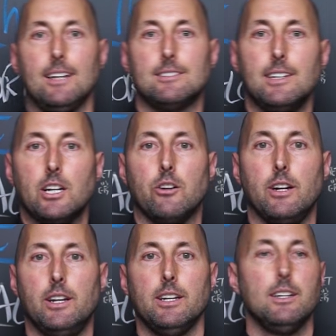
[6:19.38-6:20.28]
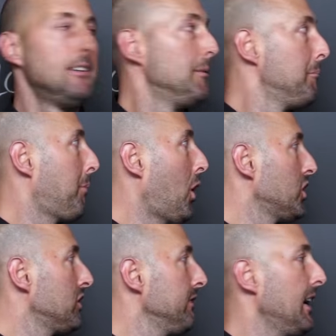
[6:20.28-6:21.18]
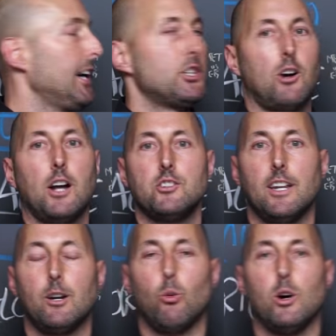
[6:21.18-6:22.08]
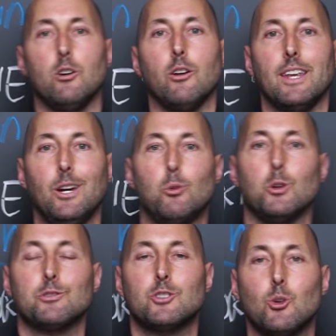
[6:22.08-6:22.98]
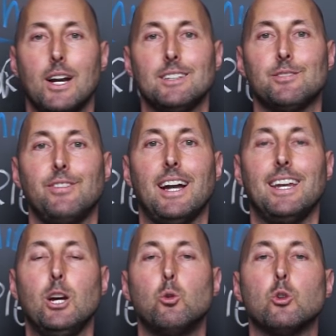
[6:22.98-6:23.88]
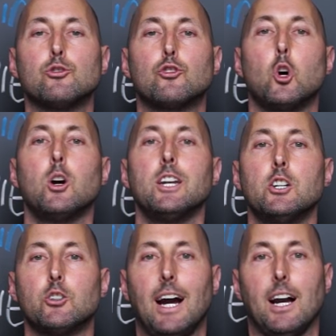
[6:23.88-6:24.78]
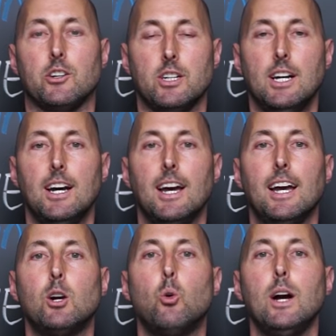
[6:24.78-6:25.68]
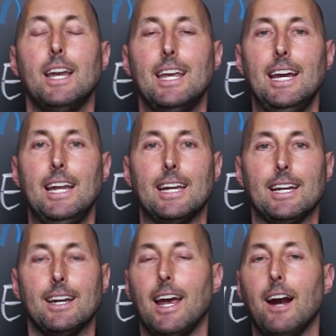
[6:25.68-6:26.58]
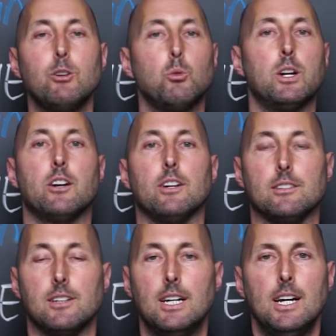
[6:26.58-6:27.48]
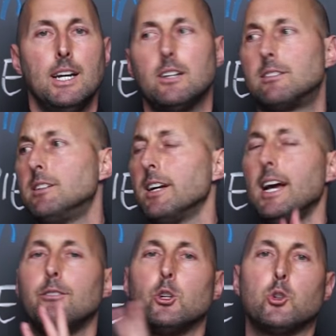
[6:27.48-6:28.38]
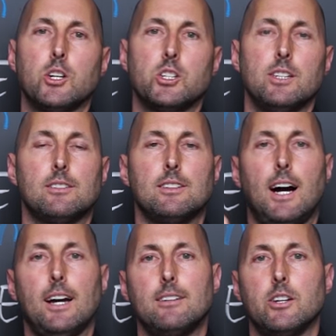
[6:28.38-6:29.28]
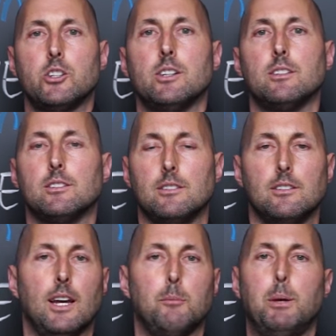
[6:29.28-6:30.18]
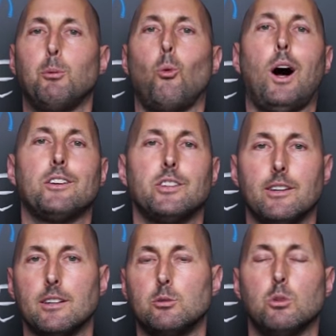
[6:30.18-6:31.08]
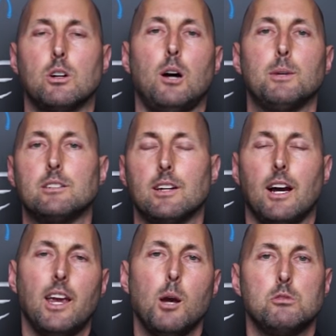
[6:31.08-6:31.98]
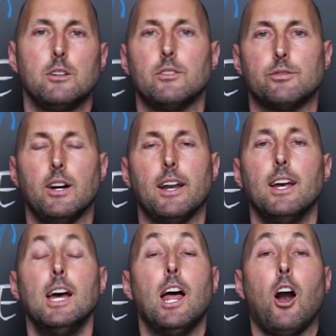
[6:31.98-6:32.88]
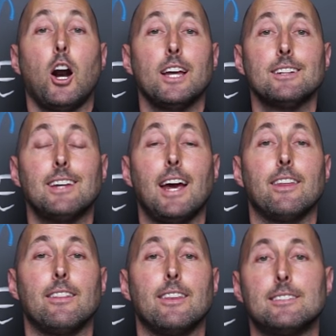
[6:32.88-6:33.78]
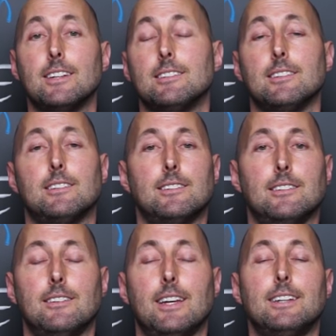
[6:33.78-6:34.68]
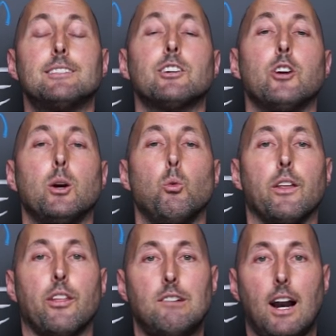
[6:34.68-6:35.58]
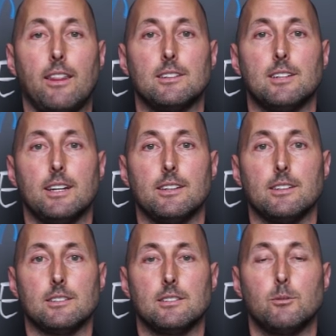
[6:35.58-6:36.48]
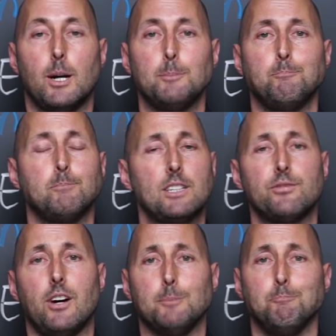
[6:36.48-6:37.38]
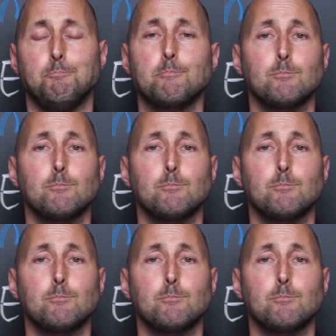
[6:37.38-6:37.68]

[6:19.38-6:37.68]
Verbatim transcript: as an ingredient, partially hydrogenated oil equals trans fat equals throw it in your trash and quit eating it. Everyone agrees. You're still going to have nutritionists and dietitians and, and people watching this who will comment saying, I can't believe this fat, are going to say that this isn't, they disagree with a lot of these ideas, right? That's fine.